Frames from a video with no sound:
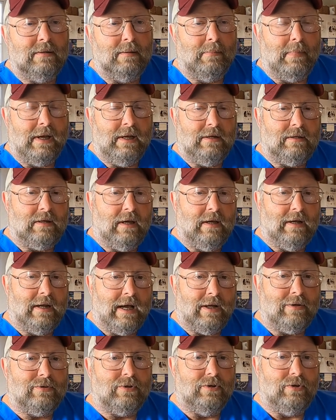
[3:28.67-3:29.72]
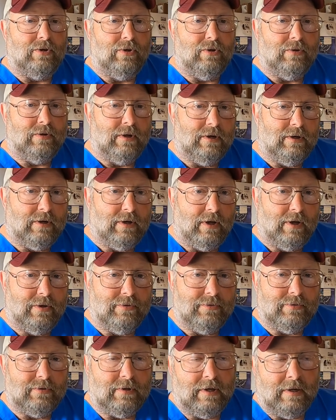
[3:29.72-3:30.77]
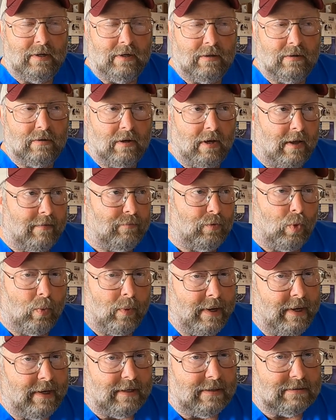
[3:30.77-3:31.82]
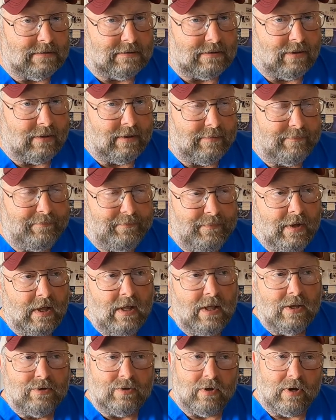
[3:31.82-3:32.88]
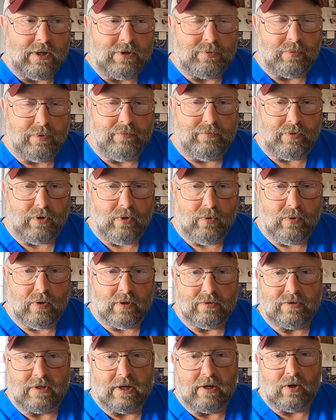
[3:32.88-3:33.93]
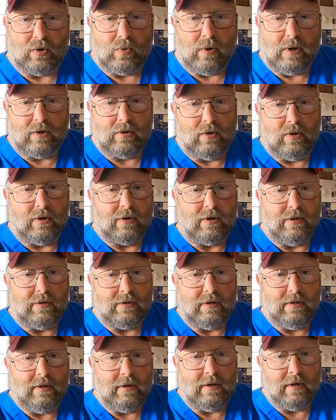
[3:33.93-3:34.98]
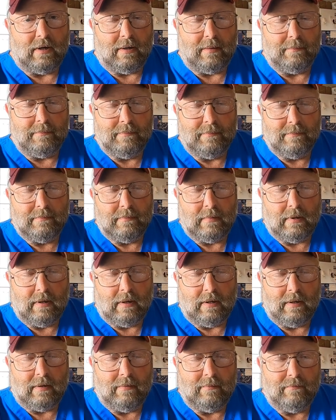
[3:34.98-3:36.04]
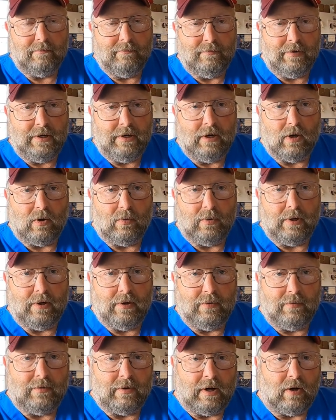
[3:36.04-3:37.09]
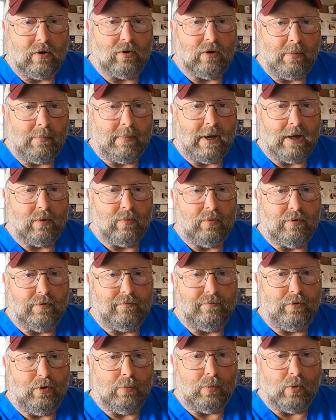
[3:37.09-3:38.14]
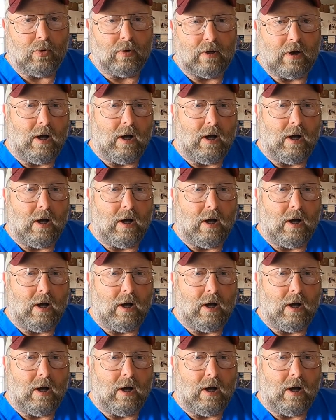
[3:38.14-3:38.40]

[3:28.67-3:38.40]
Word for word: to maintain altitude than it does in level wings. All right. So let's review. Let's take a quick look at the uh, video here, and then I'll come back with a few more